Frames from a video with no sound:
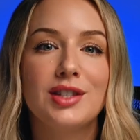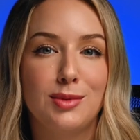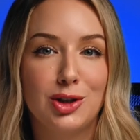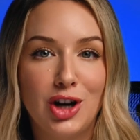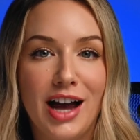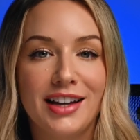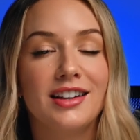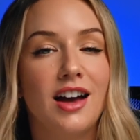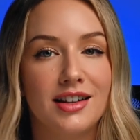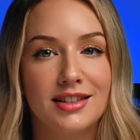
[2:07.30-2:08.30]
subject tracking
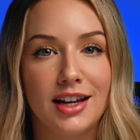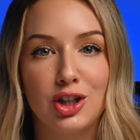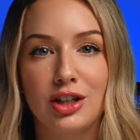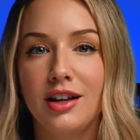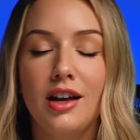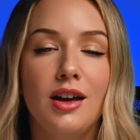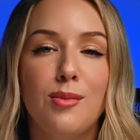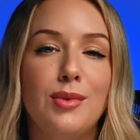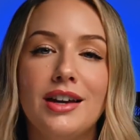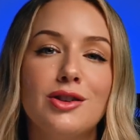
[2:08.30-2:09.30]
and eye detection,
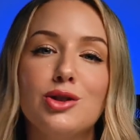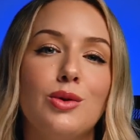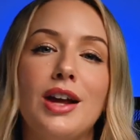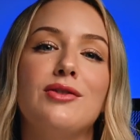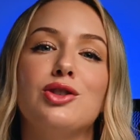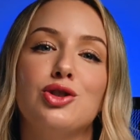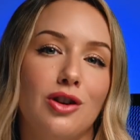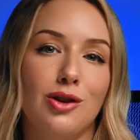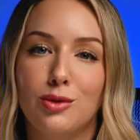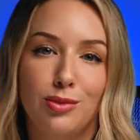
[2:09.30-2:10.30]
beginners won't have to
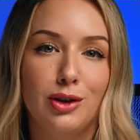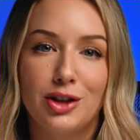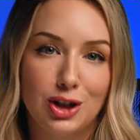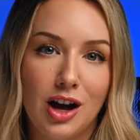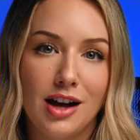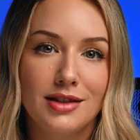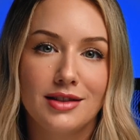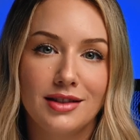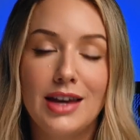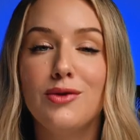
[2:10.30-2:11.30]
struggle with blurry
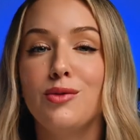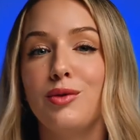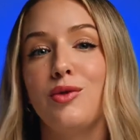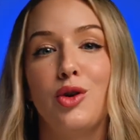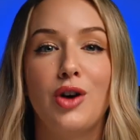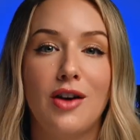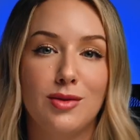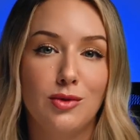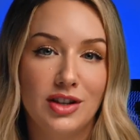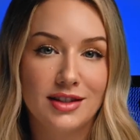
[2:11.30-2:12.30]
shots, even when
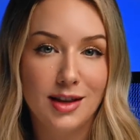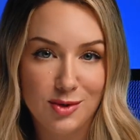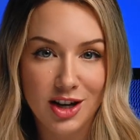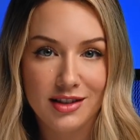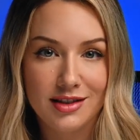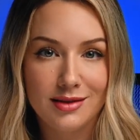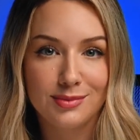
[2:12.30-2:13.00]
photographing moving subjects.